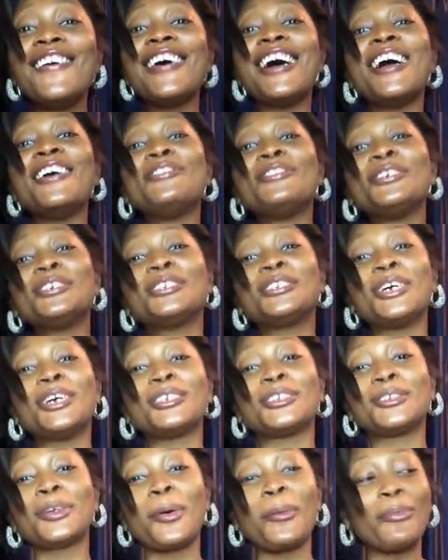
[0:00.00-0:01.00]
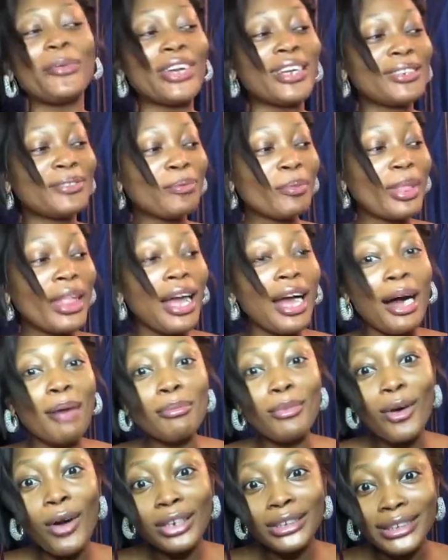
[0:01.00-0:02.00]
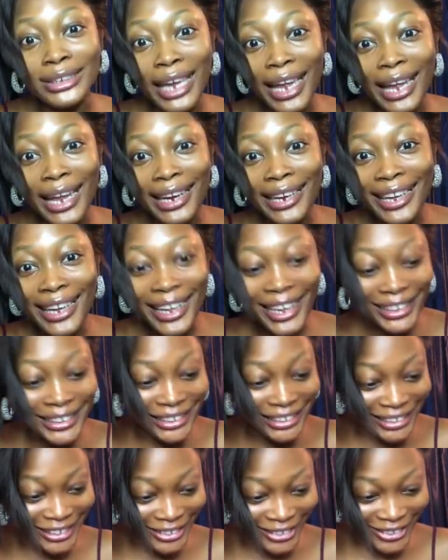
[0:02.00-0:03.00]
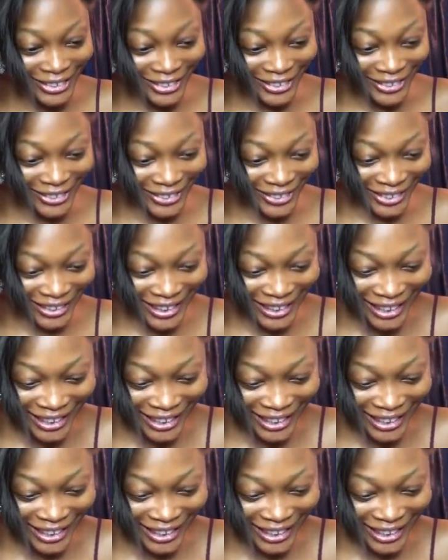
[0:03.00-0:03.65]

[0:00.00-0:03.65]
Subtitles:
I feel so stupid. Mon chéri, Nio.